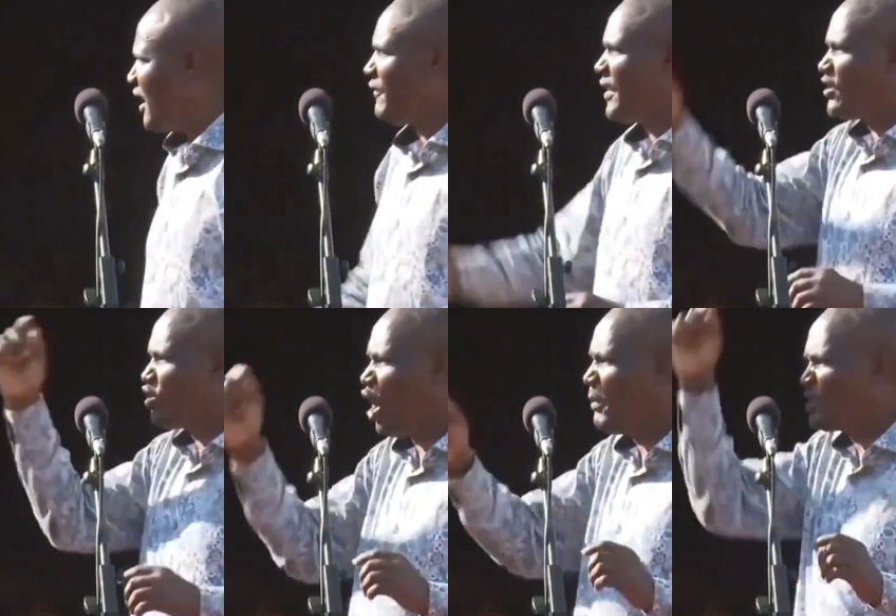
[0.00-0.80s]
If
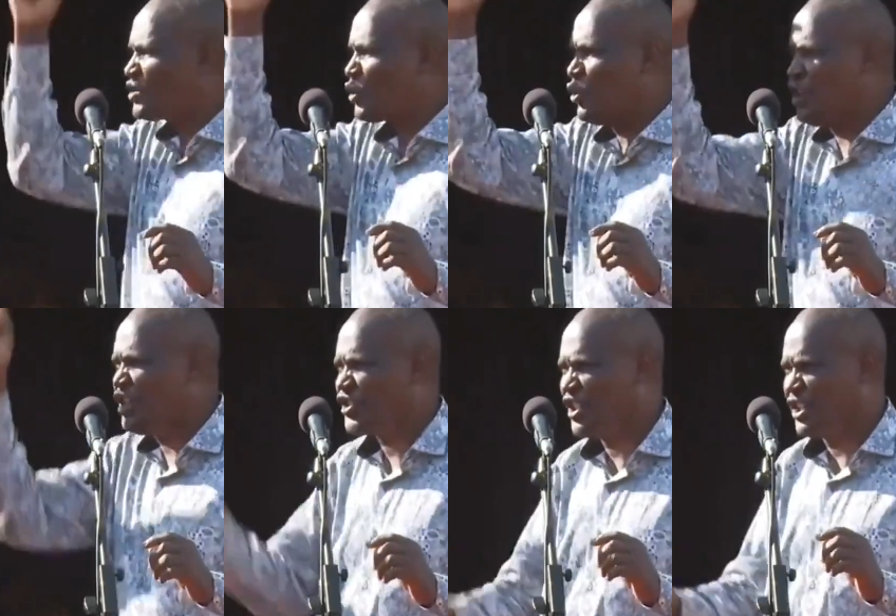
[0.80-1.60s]
the job is too
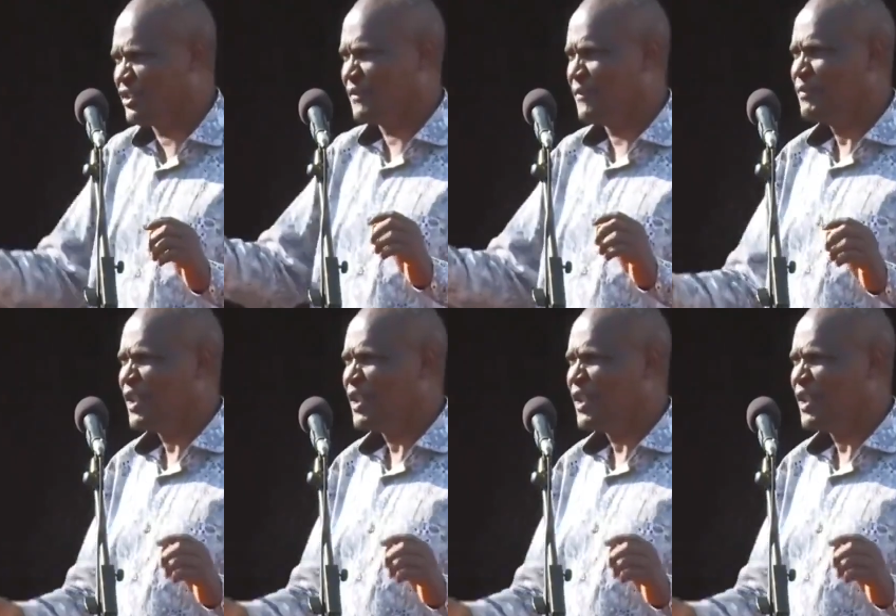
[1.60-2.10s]
easy,